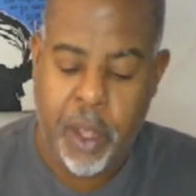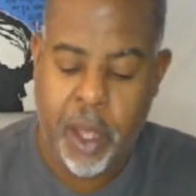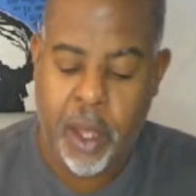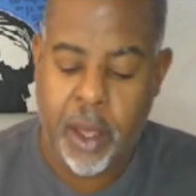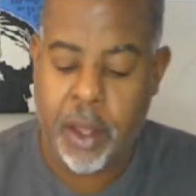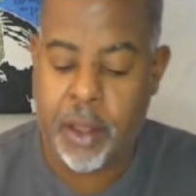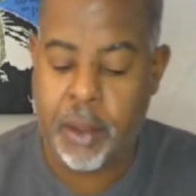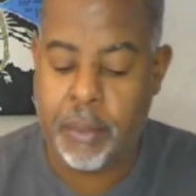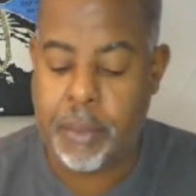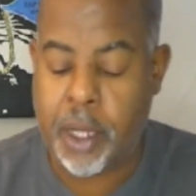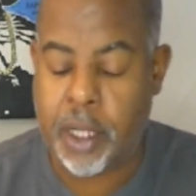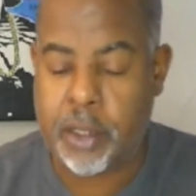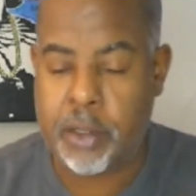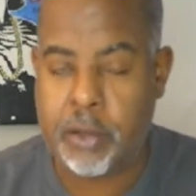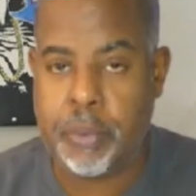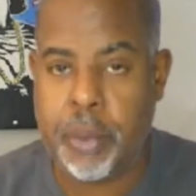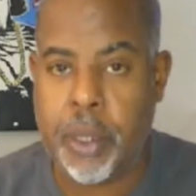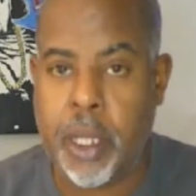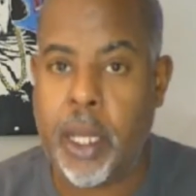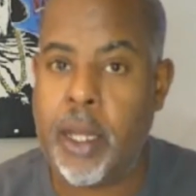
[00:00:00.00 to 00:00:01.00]
The
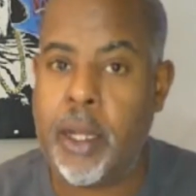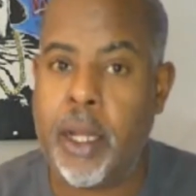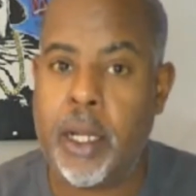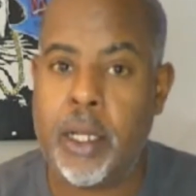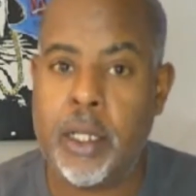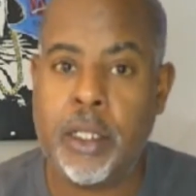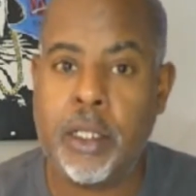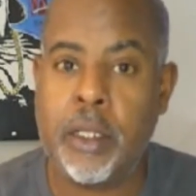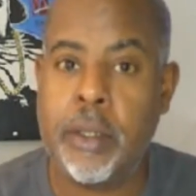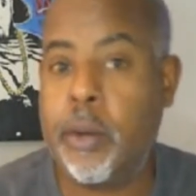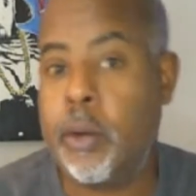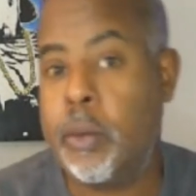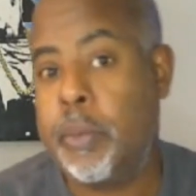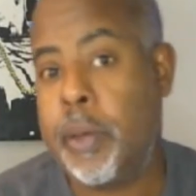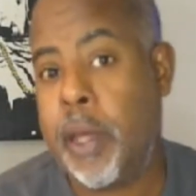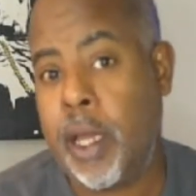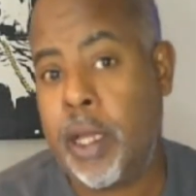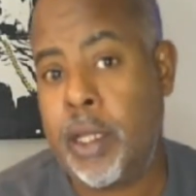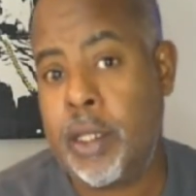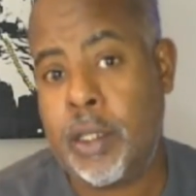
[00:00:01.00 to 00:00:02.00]
Bucks are playing at a slower
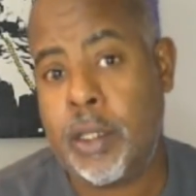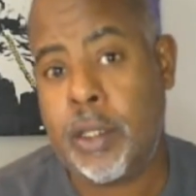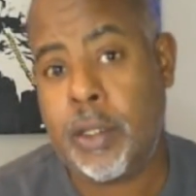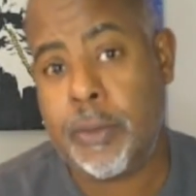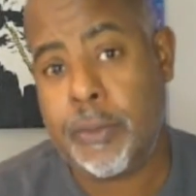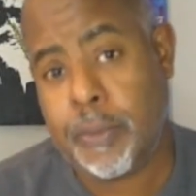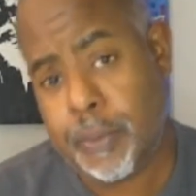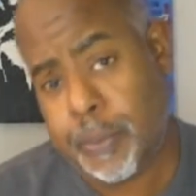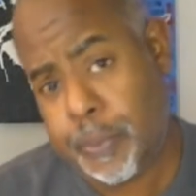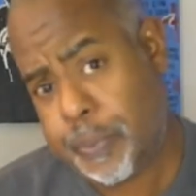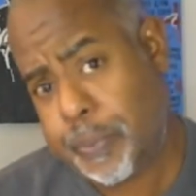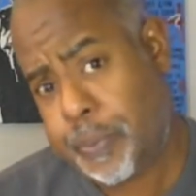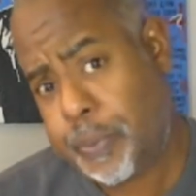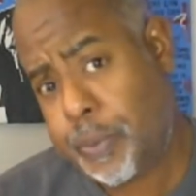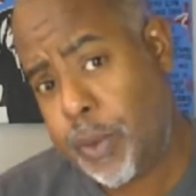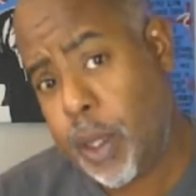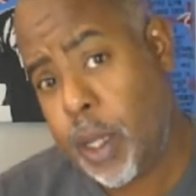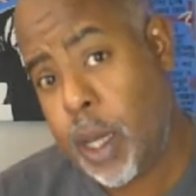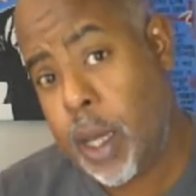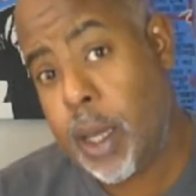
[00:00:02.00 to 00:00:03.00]
pace,
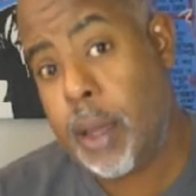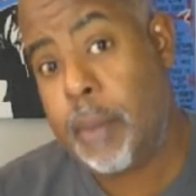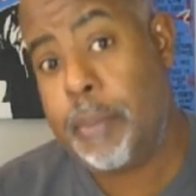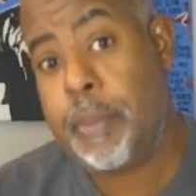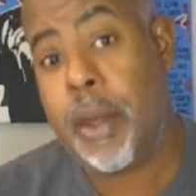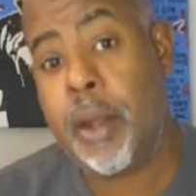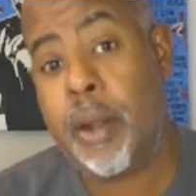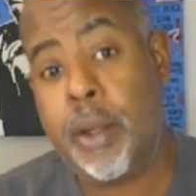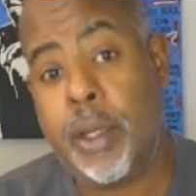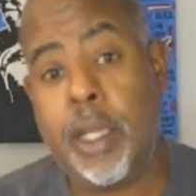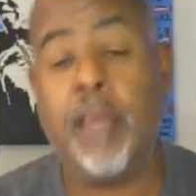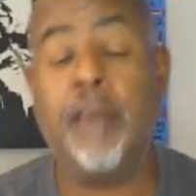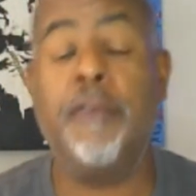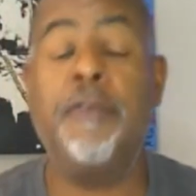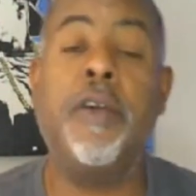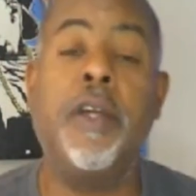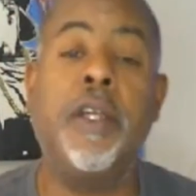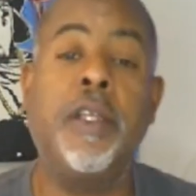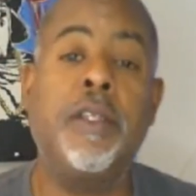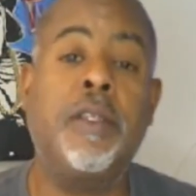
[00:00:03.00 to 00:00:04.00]
better
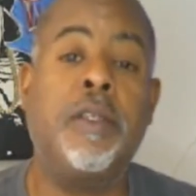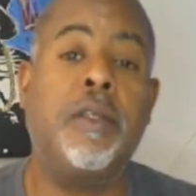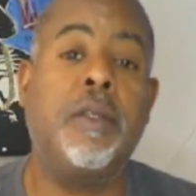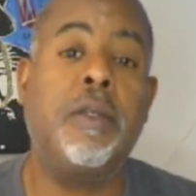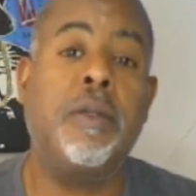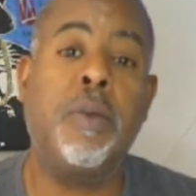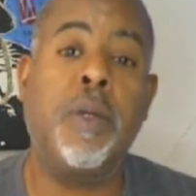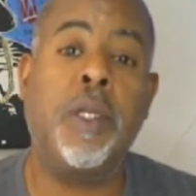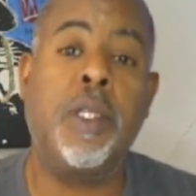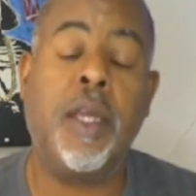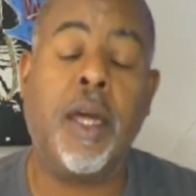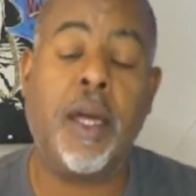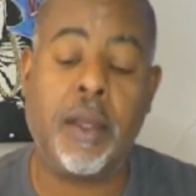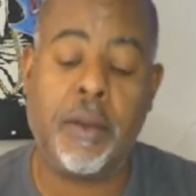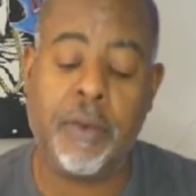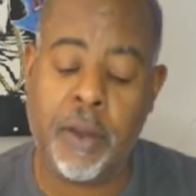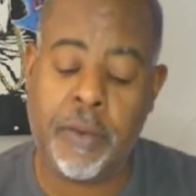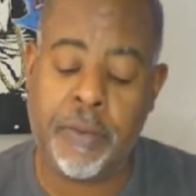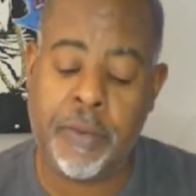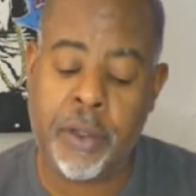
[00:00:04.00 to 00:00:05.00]
defense with
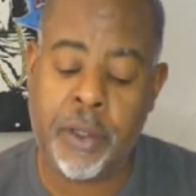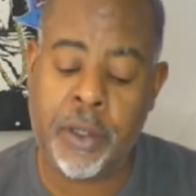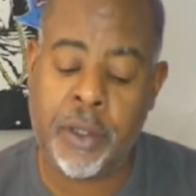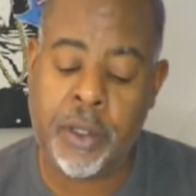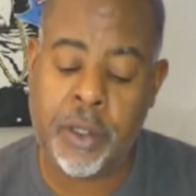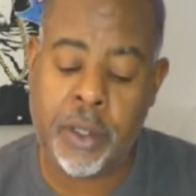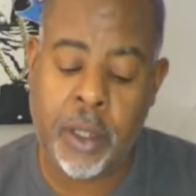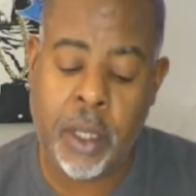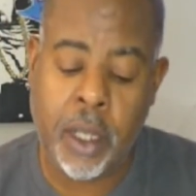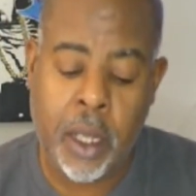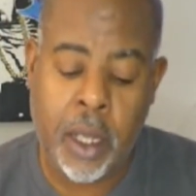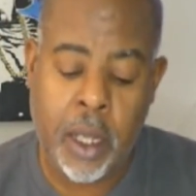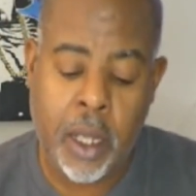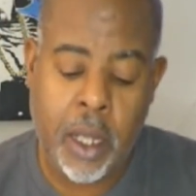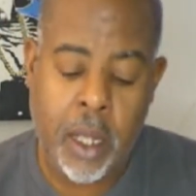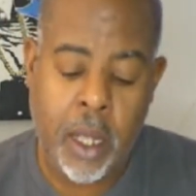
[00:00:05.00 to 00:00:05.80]
Doc Rivers,